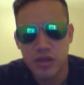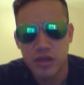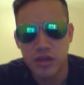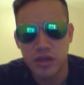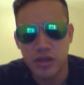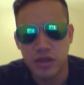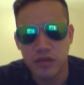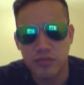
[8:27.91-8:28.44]

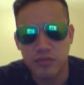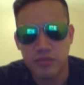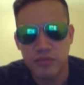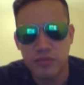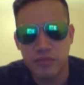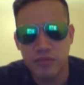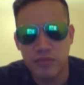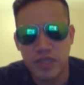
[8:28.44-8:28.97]
um,
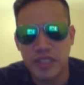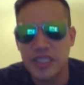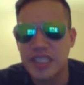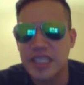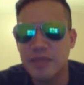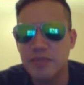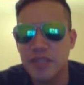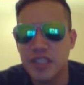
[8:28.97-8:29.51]
the
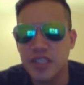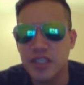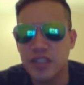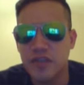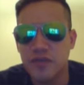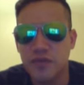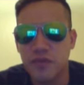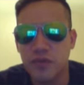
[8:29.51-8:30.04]

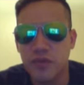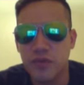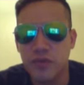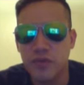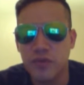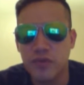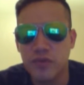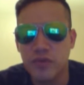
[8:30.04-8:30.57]
DMT's
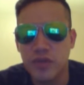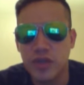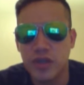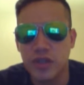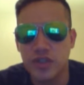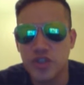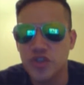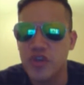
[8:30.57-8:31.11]
full
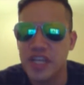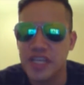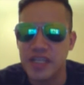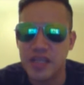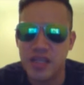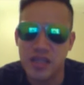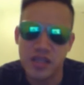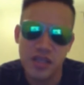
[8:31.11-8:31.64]
uh,
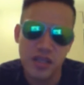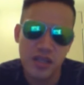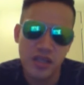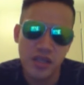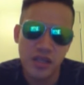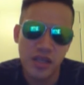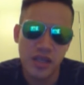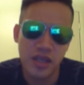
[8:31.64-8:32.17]
strength
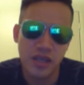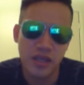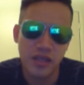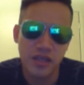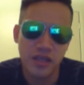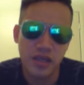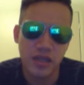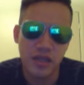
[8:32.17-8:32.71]

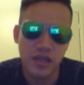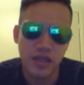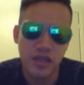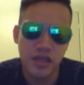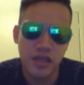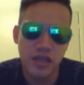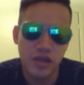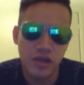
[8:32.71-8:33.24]
and uh,
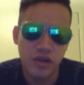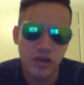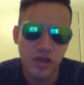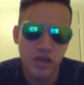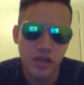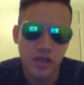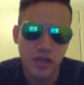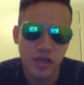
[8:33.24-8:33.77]

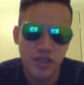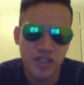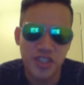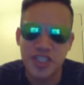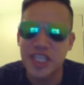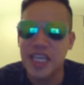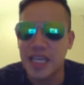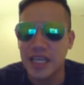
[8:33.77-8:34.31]

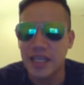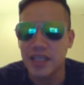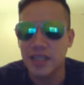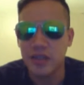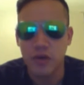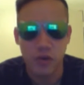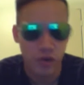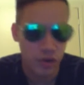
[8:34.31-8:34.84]
seeing
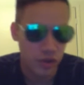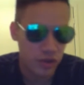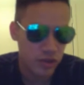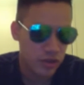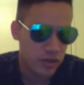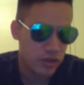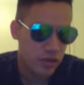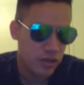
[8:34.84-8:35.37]
or
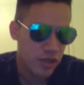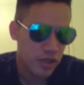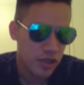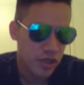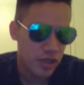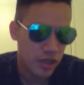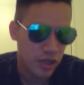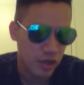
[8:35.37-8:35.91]

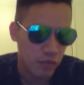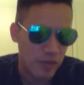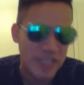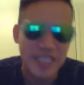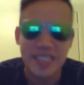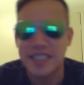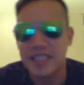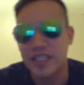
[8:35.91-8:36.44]
uh,
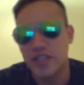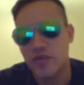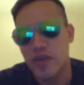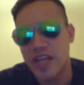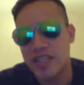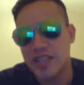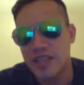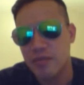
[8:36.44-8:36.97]
witnessing a
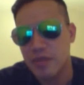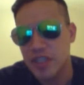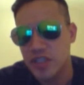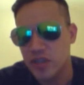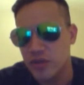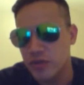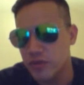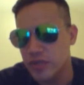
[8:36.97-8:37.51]

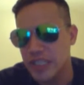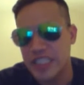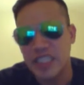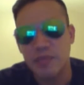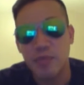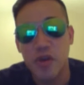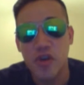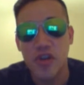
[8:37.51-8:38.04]
transdimensional
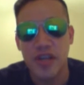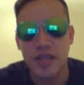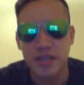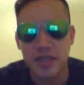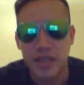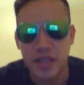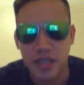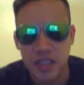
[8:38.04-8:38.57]

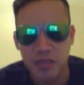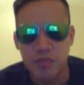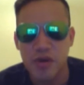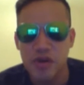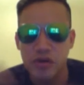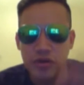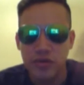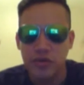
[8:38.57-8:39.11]
experience, like
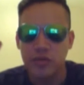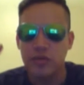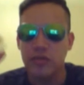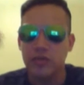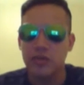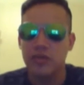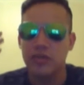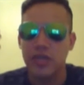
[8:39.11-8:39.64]
spiritual
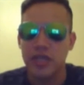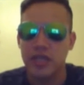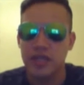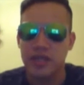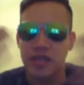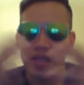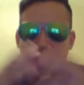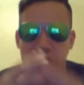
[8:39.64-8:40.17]
kind of
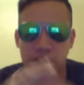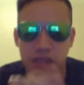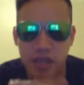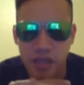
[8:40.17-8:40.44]
thing.